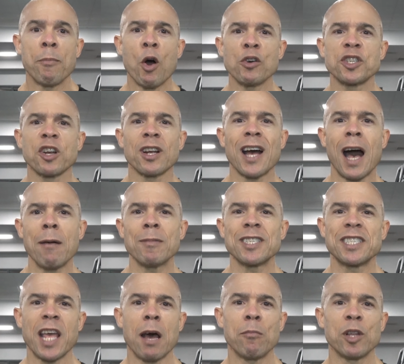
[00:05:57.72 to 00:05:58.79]
Post your comments
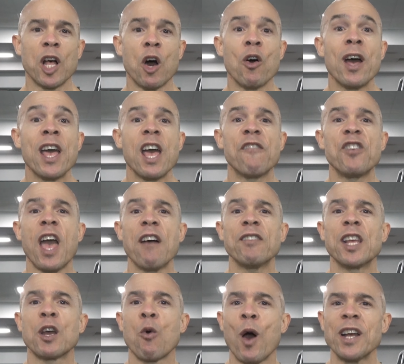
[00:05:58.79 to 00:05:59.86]
down below. If you have
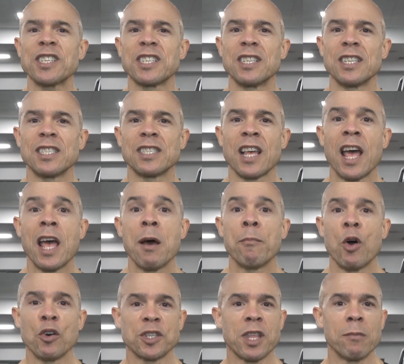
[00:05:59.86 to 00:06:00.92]
any questions,
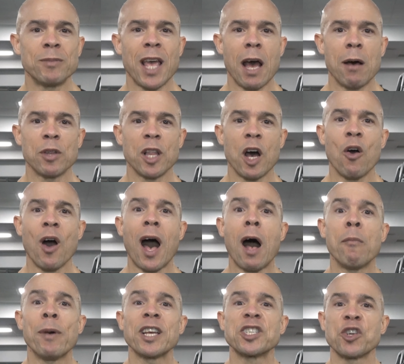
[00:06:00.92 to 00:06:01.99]
post them down below. I'll
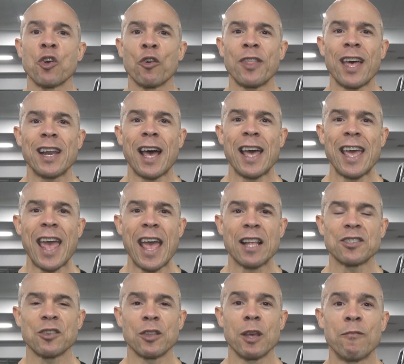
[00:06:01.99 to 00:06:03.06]
make sure that I
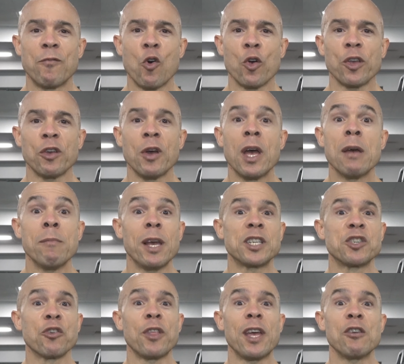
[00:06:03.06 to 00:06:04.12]
answer for you. Make
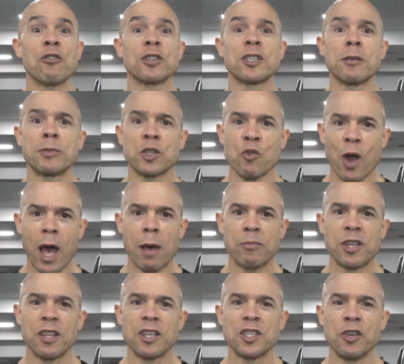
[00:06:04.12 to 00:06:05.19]
sure that you're subscribed
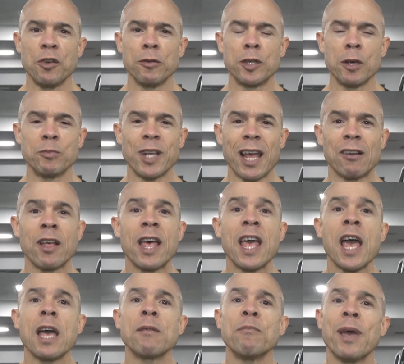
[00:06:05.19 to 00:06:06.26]
to this YouTube channel
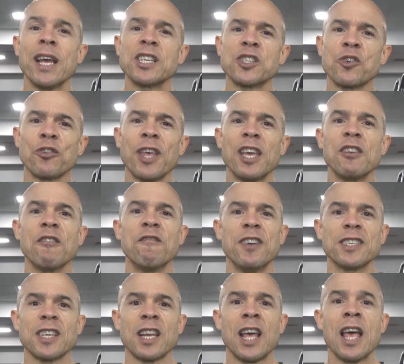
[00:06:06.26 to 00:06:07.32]
and make sure that you
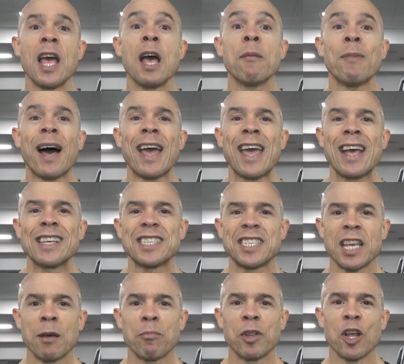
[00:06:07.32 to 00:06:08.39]
visit my
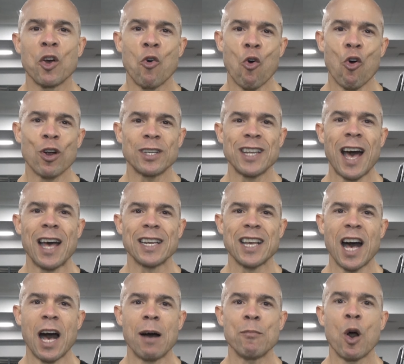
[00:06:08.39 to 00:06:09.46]

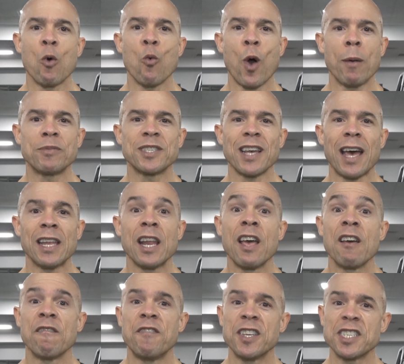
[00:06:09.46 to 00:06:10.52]
skiplacour.com website.
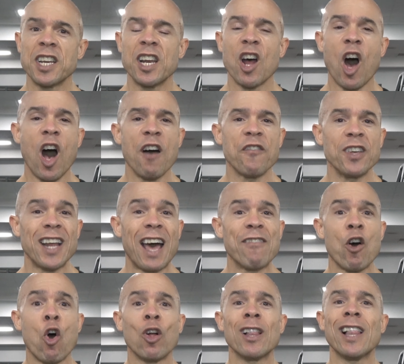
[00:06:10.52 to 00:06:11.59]
Visit it often. I have a
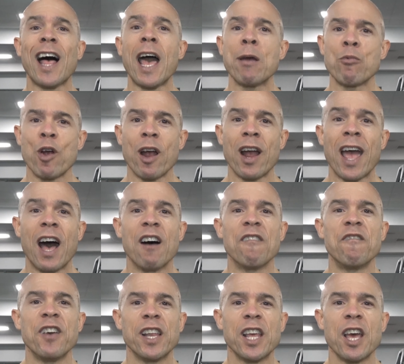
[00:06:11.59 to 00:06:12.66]
whole library of
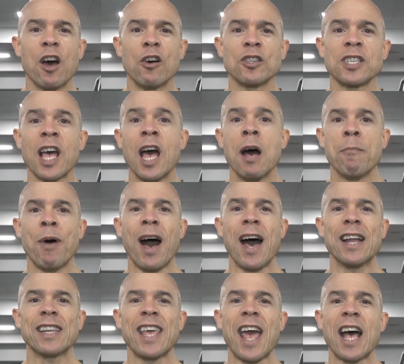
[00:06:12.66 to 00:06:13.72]
videos,
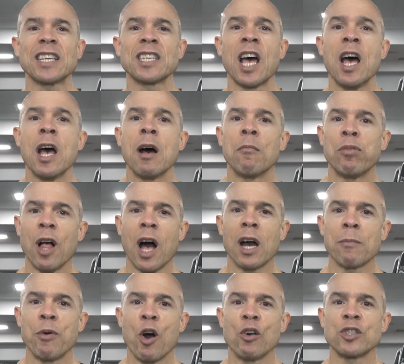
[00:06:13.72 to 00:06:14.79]
podcasts,
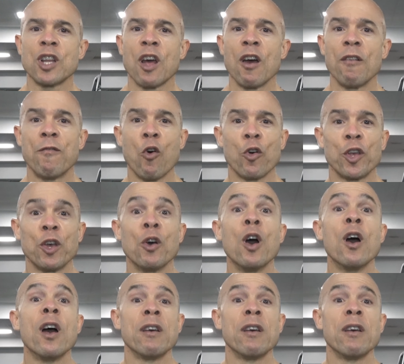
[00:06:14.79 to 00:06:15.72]
blog posts for you